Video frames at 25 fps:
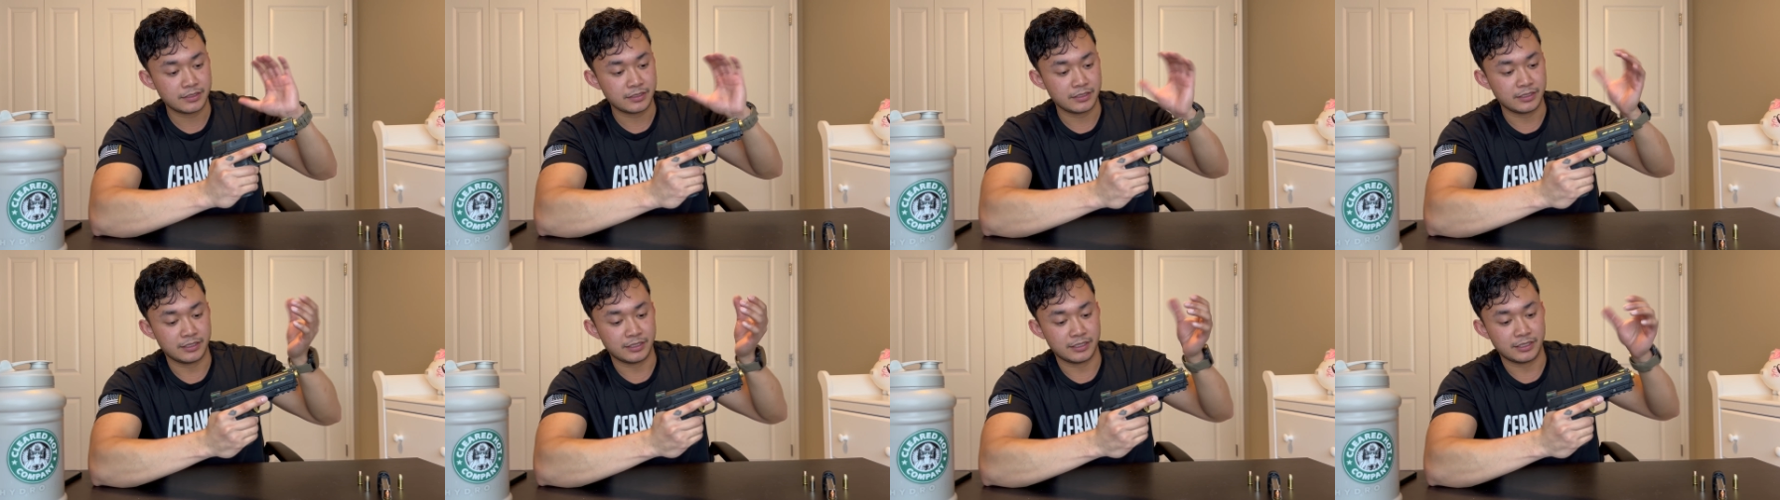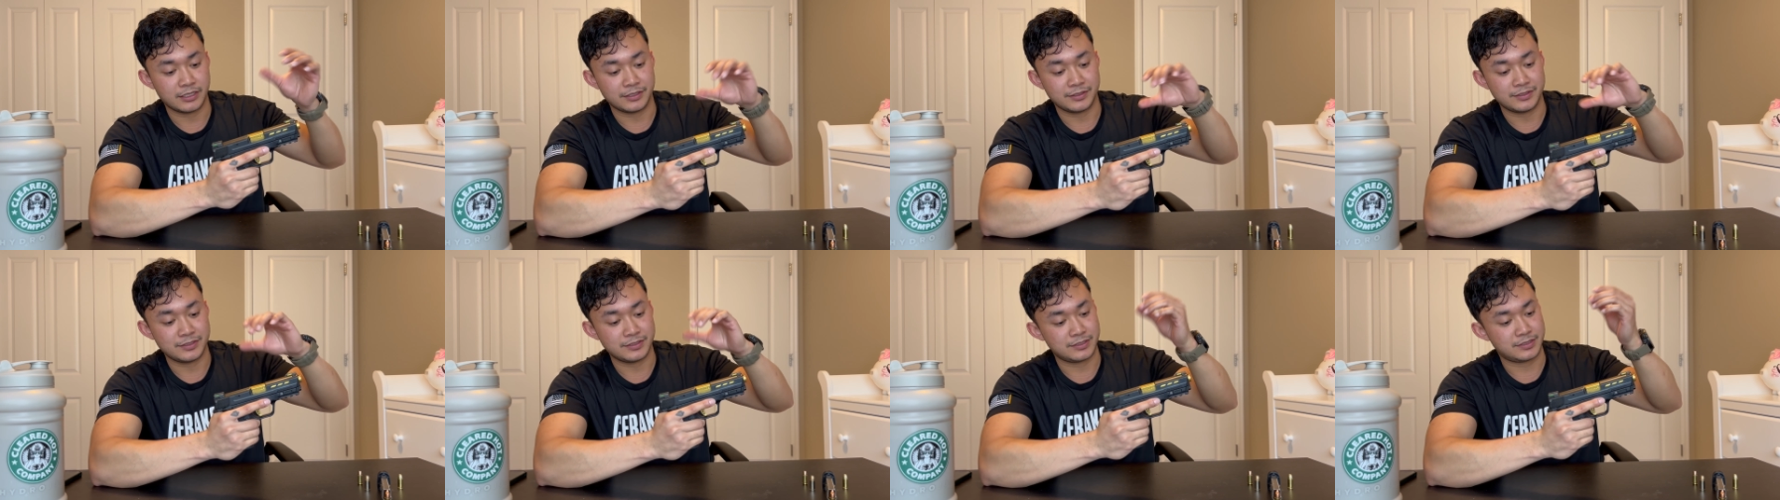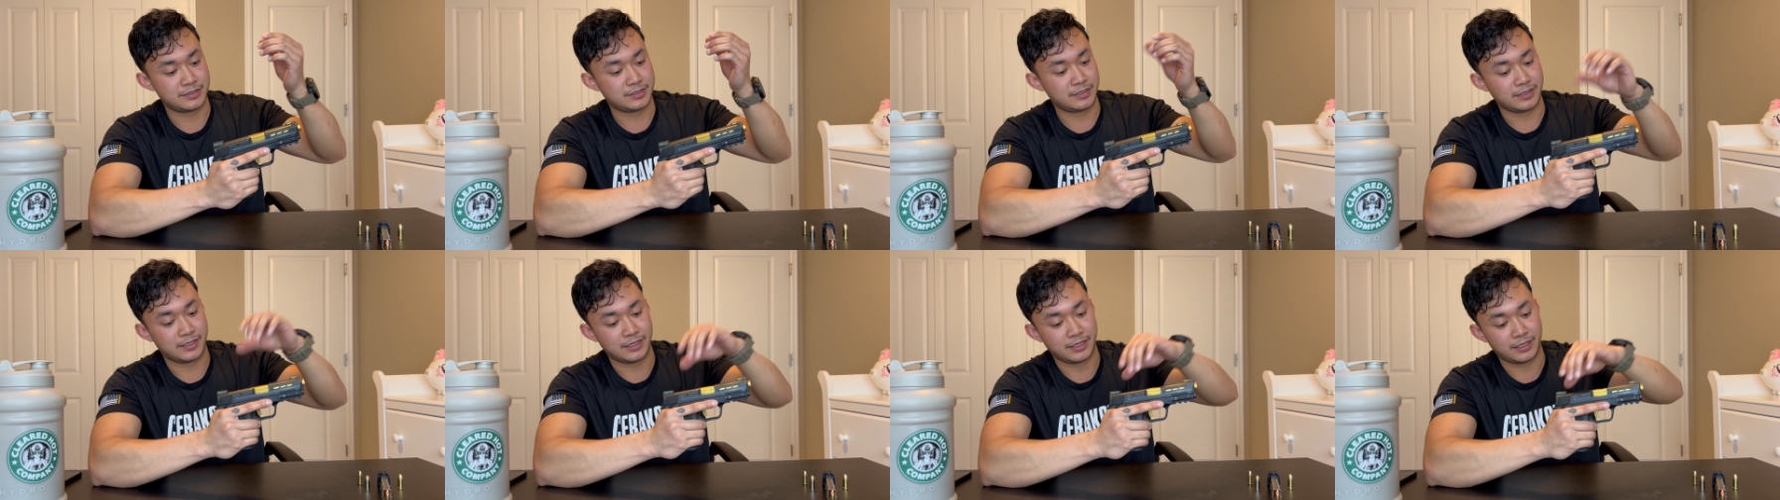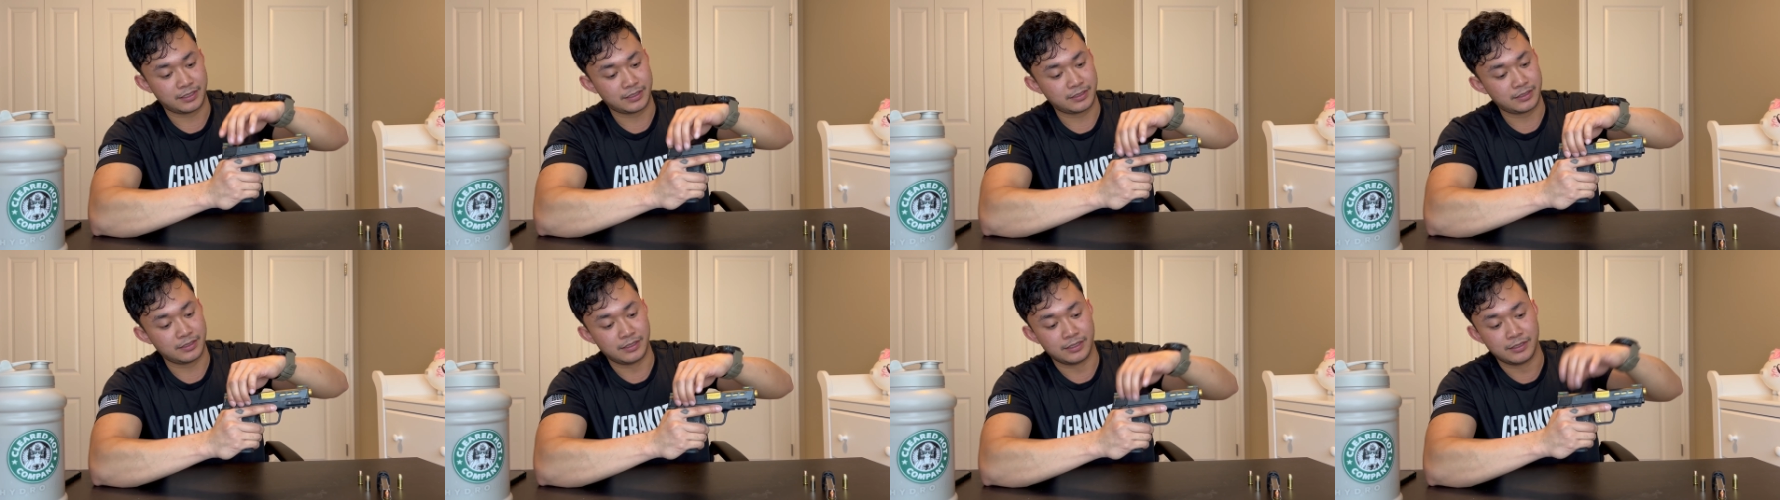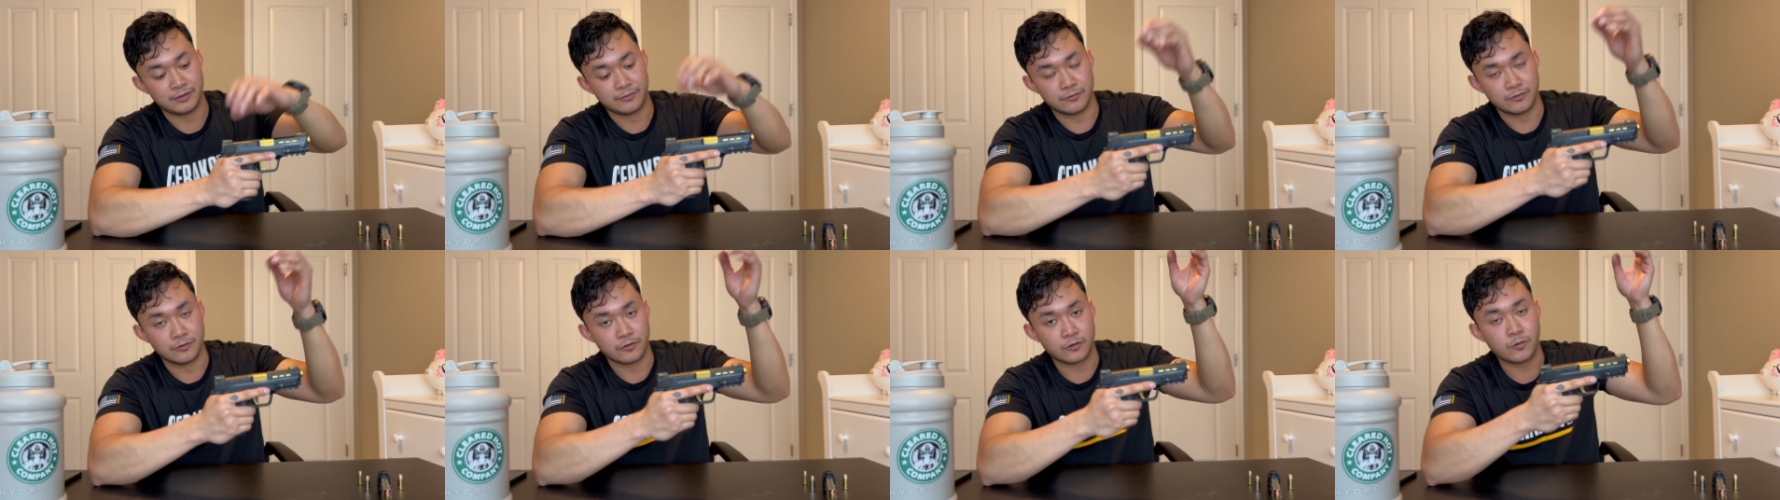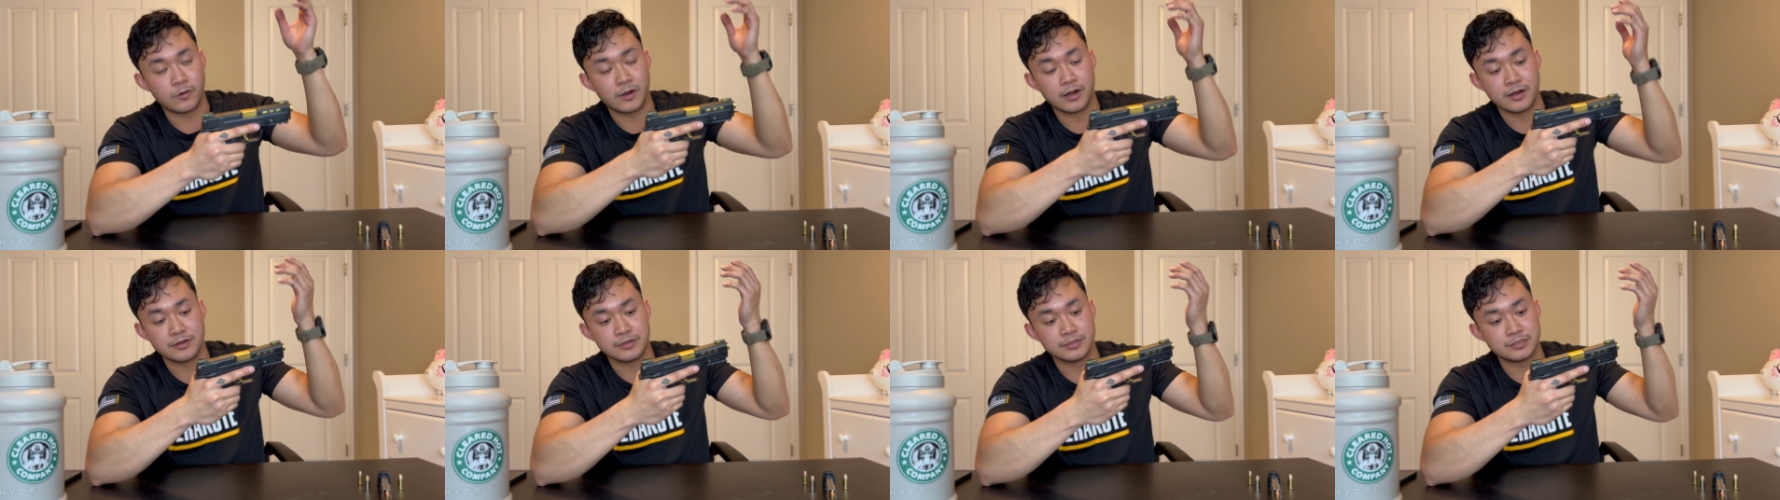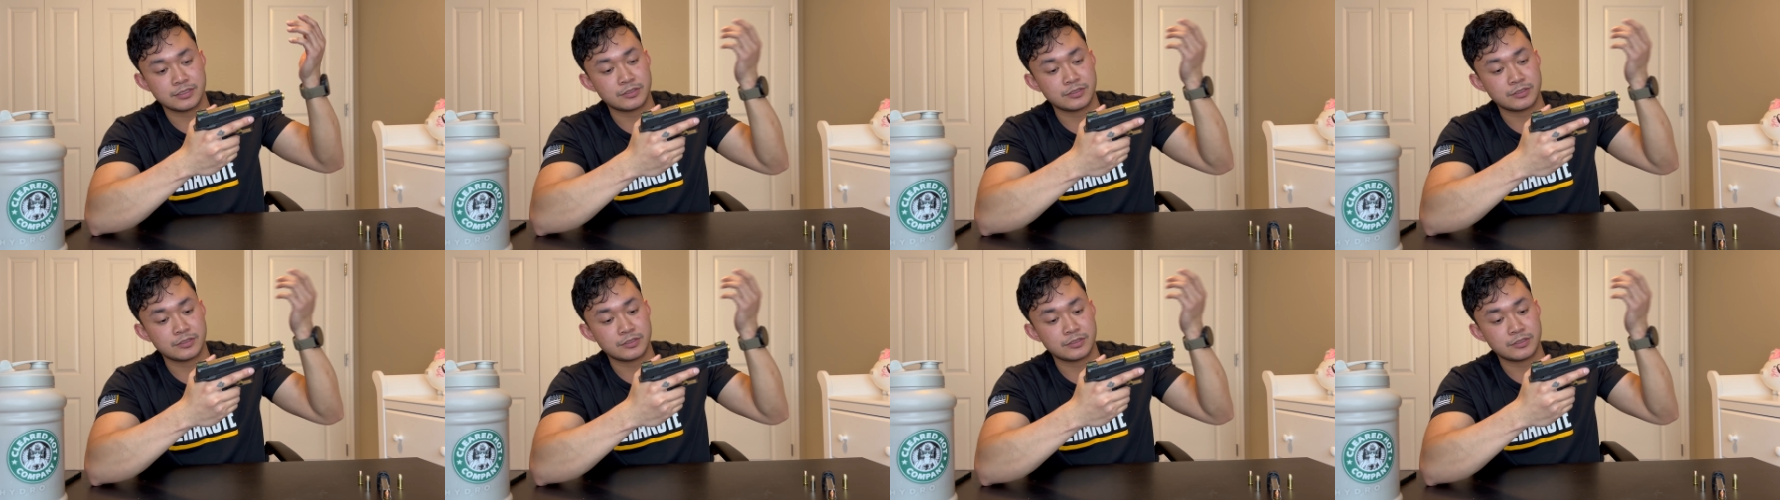It requires